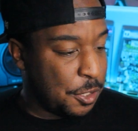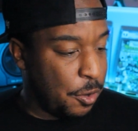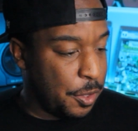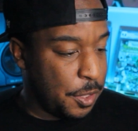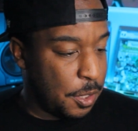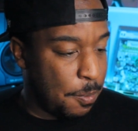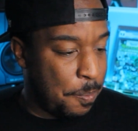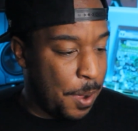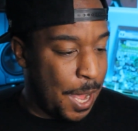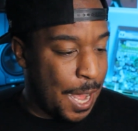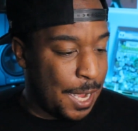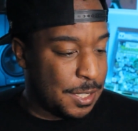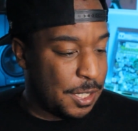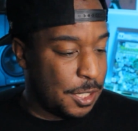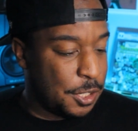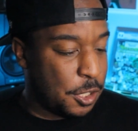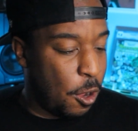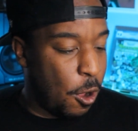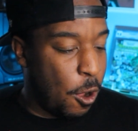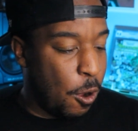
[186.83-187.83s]
on the box,
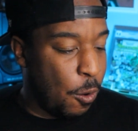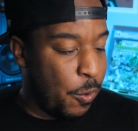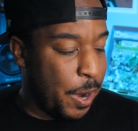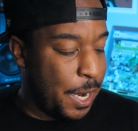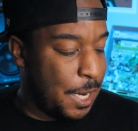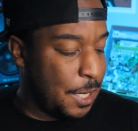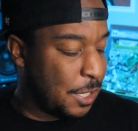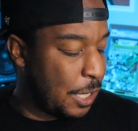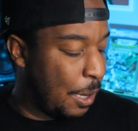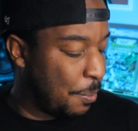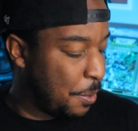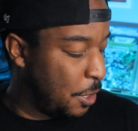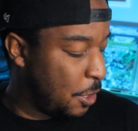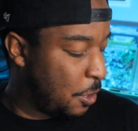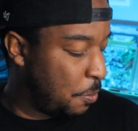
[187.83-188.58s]
it's already something